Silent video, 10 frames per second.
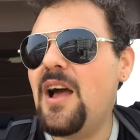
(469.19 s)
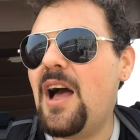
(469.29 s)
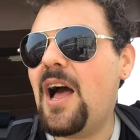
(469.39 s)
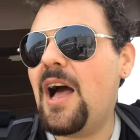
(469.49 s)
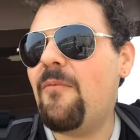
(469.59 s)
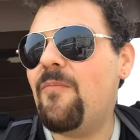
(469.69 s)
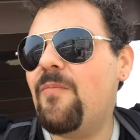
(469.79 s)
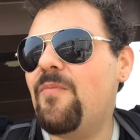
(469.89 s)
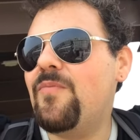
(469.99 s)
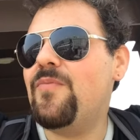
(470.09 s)

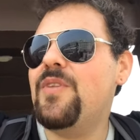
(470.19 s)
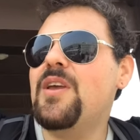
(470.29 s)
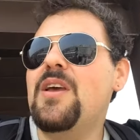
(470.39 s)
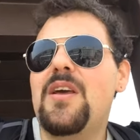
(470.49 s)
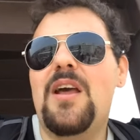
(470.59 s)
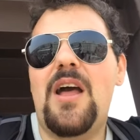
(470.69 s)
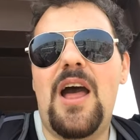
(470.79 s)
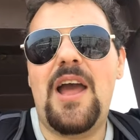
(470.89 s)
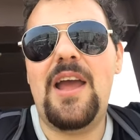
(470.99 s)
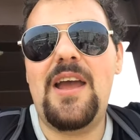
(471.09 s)
Um,
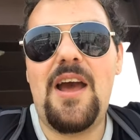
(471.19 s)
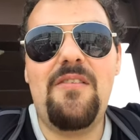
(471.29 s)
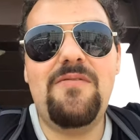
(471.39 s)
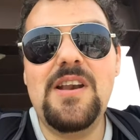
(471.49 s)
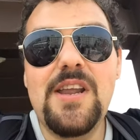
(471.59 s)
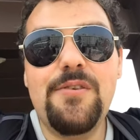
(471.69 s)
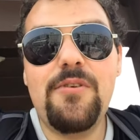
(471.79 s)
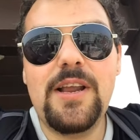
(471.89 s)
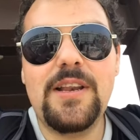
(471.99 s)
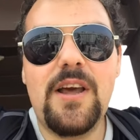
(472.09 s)
I have
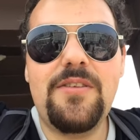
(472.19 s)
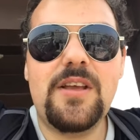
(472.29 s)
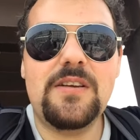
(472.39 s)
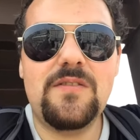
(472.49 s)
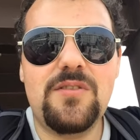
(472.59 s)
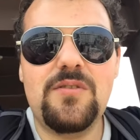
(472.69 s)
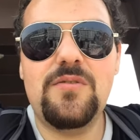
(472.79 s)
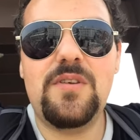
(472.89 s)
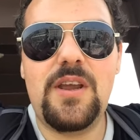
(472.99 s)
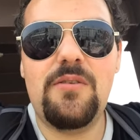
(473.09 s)
literally nothing to do
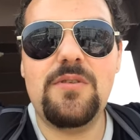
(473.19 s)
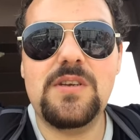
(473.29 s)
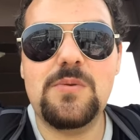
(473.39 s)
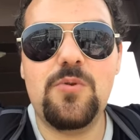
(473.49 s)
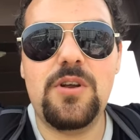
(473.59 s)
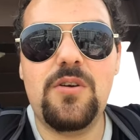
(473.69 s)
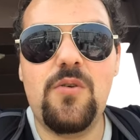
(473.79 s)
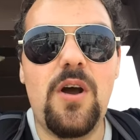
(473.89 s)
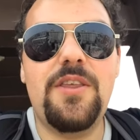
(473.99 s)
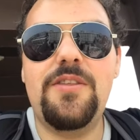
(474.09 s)
today, which is pretty
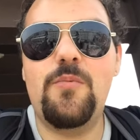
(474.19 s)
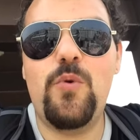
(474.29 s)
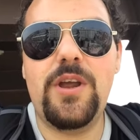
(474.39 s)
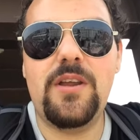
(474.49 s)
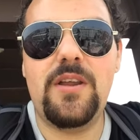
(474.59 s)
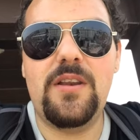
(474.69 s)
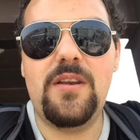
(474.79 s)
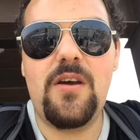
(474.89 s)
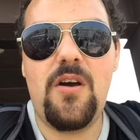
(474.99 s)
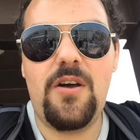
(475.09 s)
cool, other than
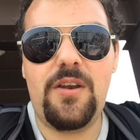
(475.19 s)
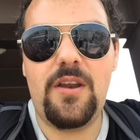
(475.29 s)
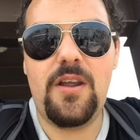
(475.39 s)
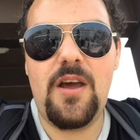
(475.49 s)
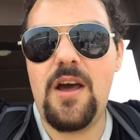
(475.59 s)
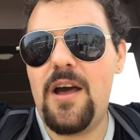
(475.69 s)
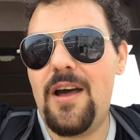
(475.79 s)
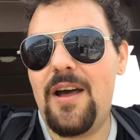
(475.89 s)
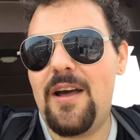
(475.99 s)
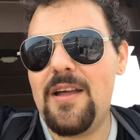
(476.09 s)
waiting on
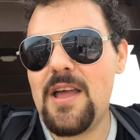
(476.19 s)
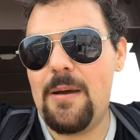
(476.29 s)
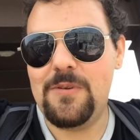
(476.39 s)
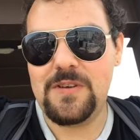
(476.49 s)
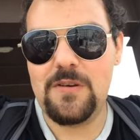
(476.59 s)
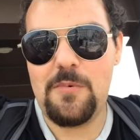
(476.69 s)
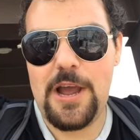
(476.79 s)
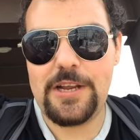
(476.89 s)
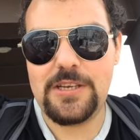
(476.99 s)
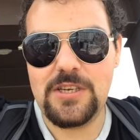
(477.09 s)
uh, Amazon
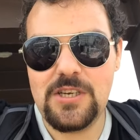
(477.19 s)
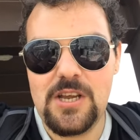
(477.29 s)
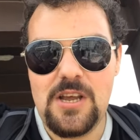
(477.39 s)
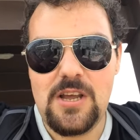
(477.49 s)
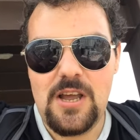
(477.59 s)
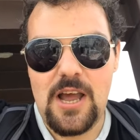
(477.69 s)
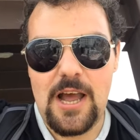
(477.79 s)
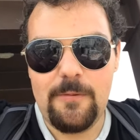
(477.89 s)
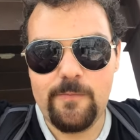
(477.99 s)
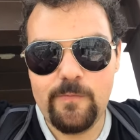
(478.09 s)
package,
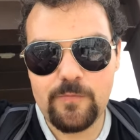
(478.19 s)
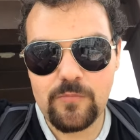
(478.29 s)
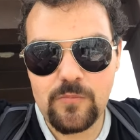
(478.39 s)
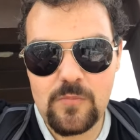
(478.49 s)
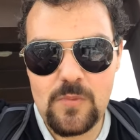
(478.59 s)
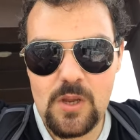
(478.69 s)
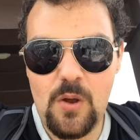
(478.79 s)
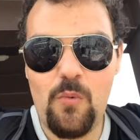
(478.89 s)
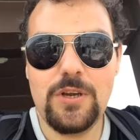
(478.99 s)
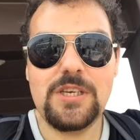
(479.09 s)
um,
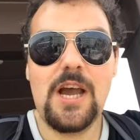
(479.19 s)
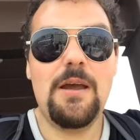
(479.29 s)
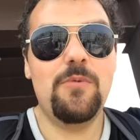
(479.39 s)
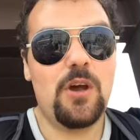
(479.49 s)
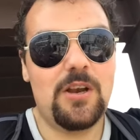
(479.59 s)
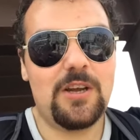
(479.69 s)
which I'm not